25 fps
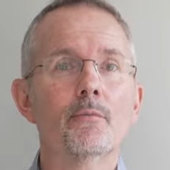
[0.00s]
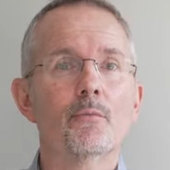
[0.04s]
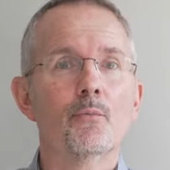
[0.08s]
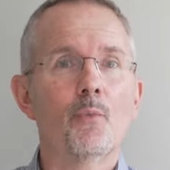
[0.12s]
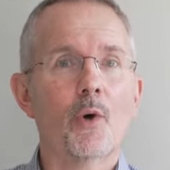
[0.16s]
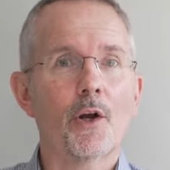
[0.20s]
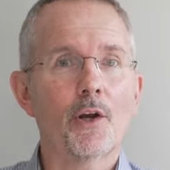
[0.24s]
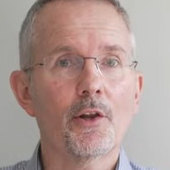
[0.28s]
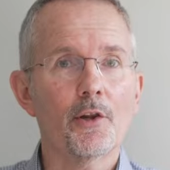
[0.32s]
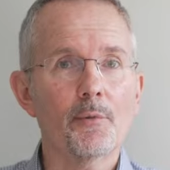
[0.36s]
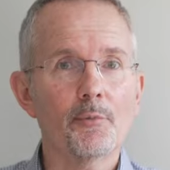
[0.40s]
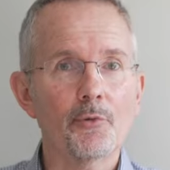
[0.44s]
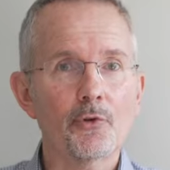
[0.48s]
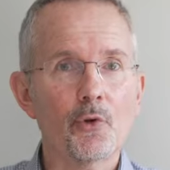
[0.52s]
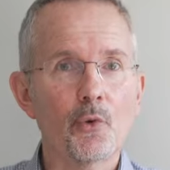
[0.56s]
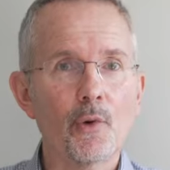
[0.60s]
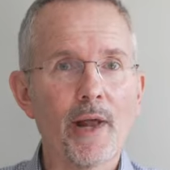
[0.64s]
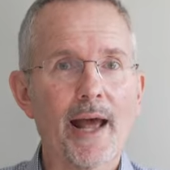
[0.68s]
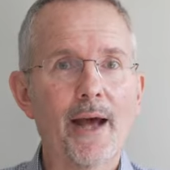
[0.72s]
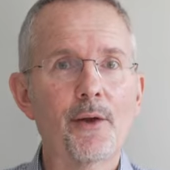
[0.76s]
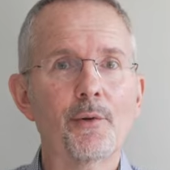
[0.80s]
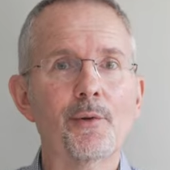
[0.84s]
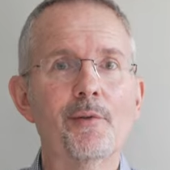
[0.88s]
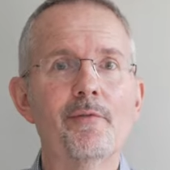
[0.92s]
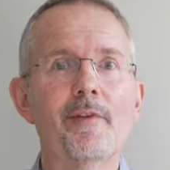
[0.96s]
One of them is called
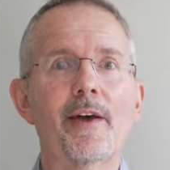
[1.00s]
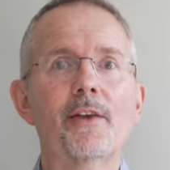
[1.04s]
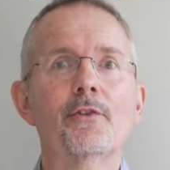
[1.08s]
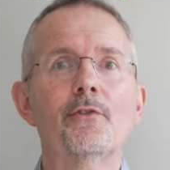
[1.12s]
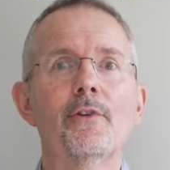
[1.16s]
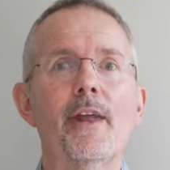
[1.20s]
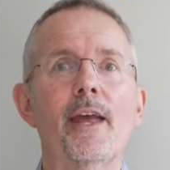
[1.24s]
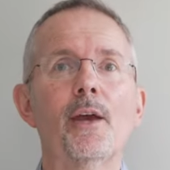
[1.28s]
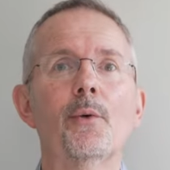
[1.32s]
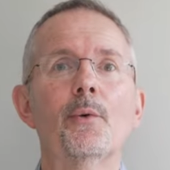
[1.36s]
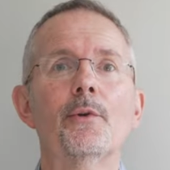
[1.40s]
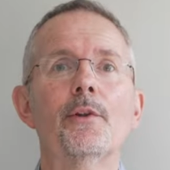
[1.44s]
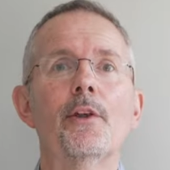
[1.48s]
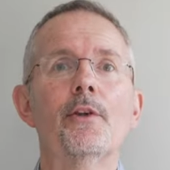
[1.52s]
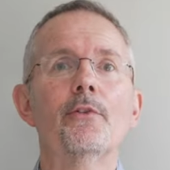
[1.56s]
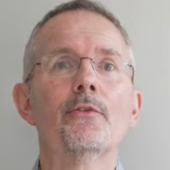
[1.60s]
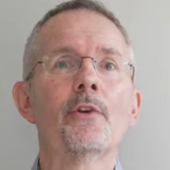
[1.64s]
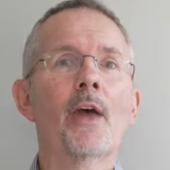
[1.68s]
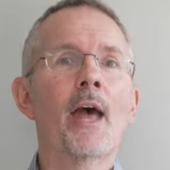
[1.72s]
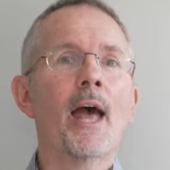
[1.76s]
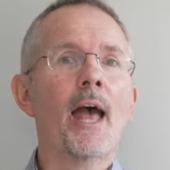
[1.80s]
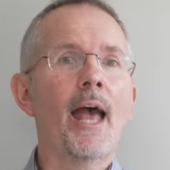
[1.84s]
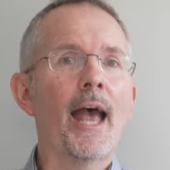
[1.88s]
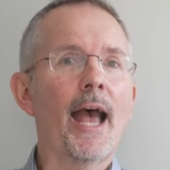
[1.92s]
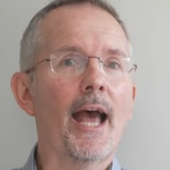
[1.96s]
How to Invest in Equities,
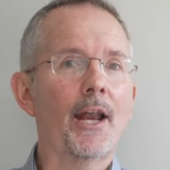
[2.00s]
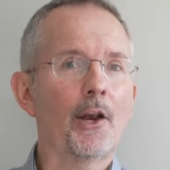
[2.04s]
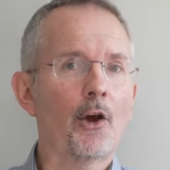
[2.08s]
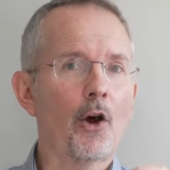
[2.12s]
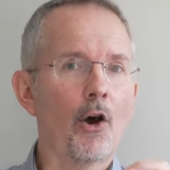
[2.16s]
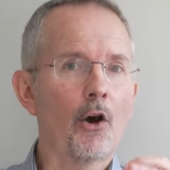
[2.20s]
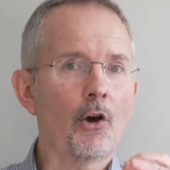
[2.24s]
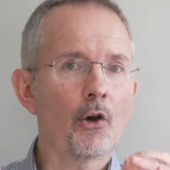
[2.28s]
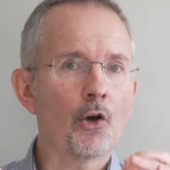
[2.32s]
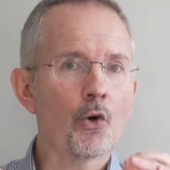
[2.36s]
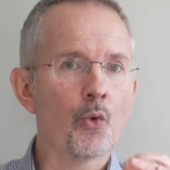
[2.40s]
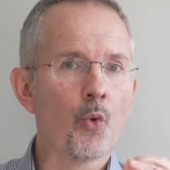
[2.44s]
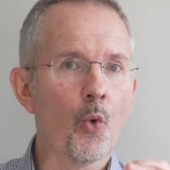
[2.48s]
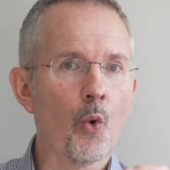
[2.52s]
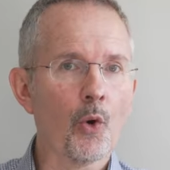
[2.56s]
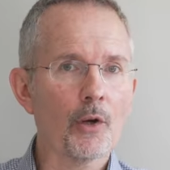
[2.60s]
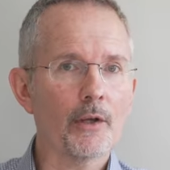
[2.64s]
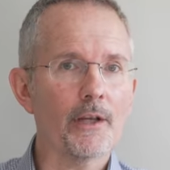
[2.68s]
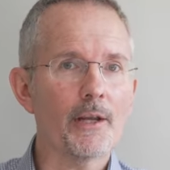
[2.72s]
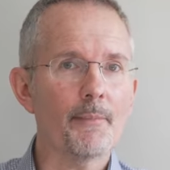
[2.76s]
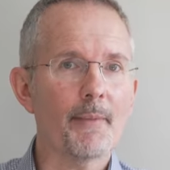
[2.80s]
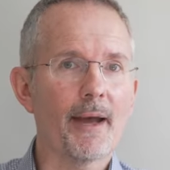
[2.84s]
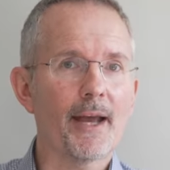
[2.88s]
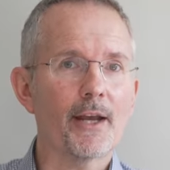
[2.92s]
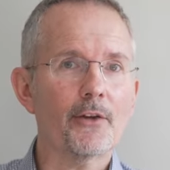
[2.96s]
and our
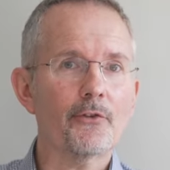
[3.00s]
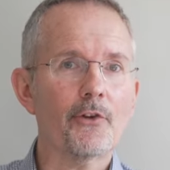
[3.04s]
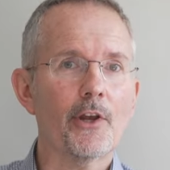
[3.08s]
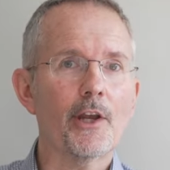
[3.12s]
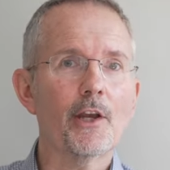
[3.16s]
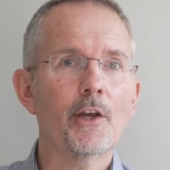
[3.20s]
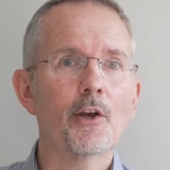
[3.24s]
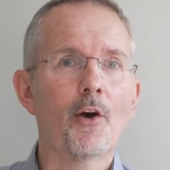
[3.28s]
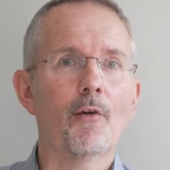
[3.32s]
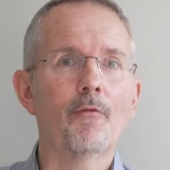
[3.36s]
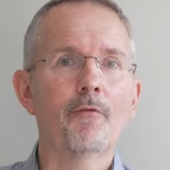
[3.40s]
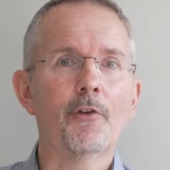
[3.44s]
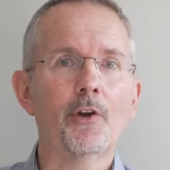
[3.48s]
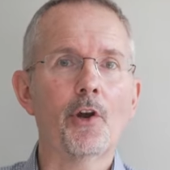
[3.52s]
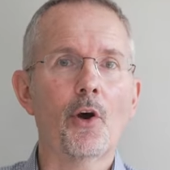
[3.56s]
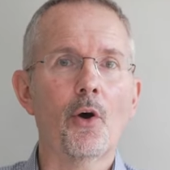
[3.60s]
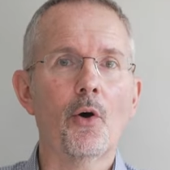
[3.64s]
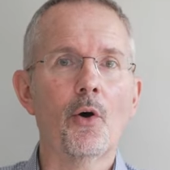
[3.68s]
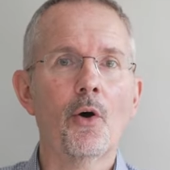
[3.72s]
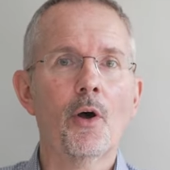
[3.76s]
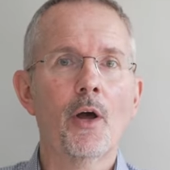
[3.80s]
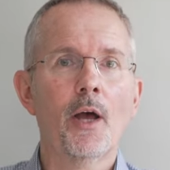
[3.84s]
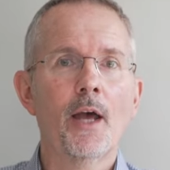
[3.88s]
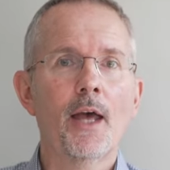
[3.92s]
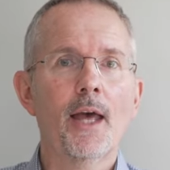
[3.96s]
quarterly magazine,
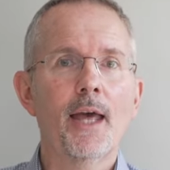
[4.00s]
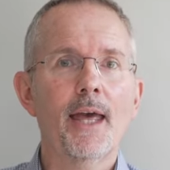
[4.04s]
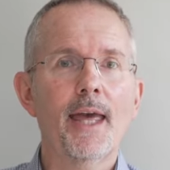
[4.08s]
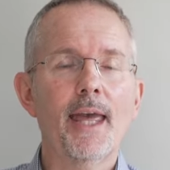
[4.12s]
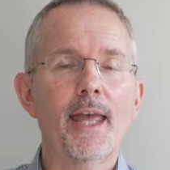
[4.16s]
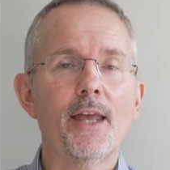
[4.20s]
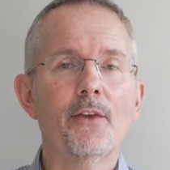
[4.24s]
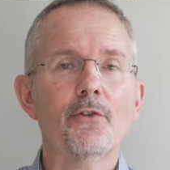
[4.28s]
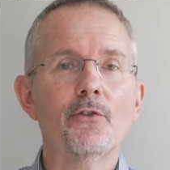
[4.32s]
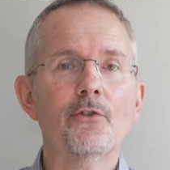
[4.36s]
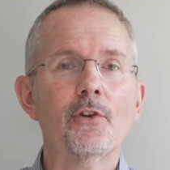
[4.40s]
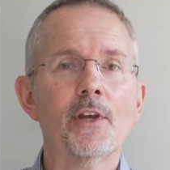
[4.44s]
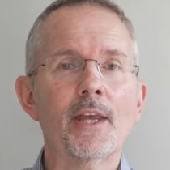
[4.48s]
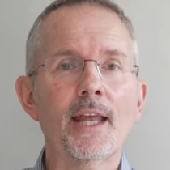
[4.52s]
Confidant. It's